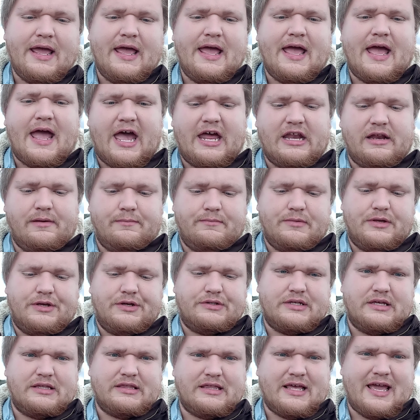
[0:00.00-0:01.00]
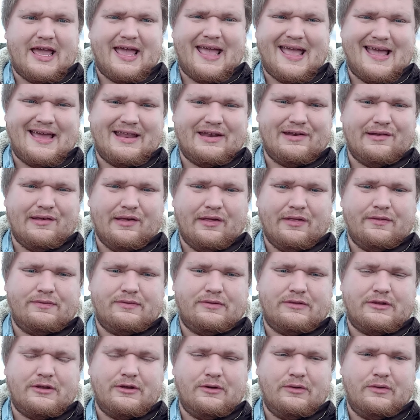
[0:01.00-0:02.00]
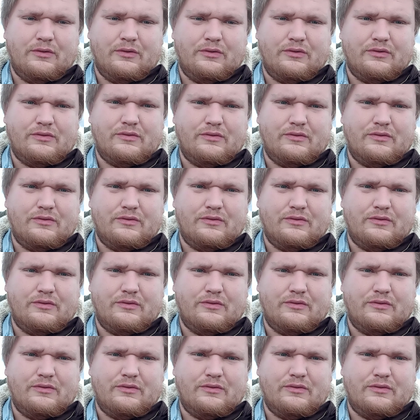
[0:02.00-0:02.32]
and I'm using the handle to